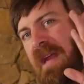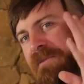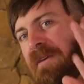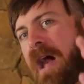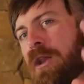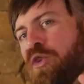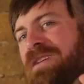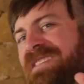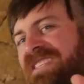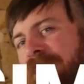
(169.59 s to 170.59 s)
I
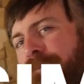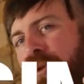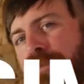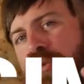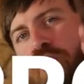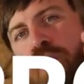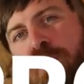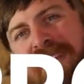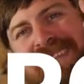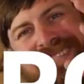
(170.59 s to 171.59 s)
followed a simple,
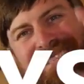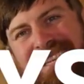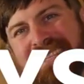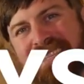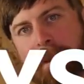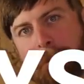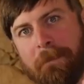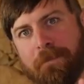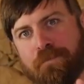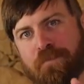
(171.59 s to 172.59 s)
proven system
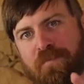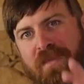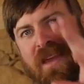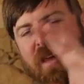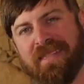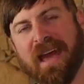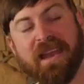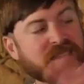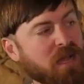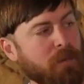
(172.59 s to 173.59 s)
that
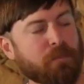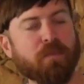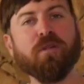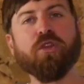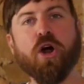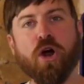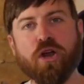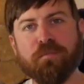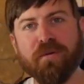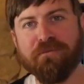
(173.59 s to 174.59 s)
has come
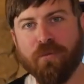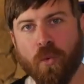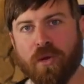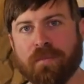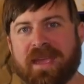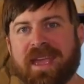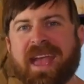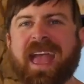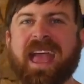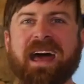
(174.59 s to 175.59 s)
long before me,
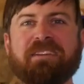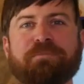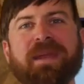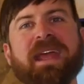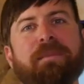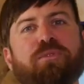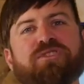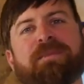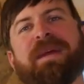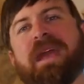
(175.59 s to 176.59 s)
and I've been able
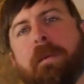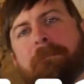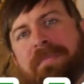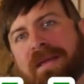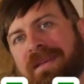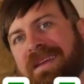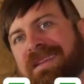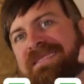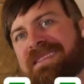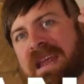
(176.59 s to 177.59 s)
to make
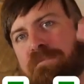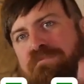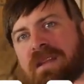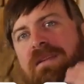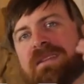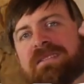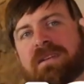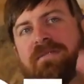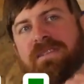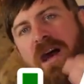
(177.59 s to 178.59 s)
millions and millions
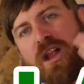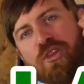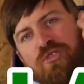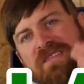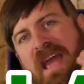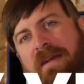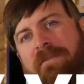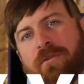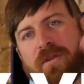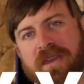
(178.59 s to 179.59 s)
of dollars
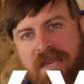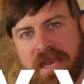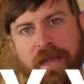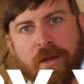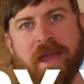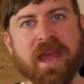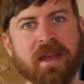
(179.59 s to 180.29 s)
every year.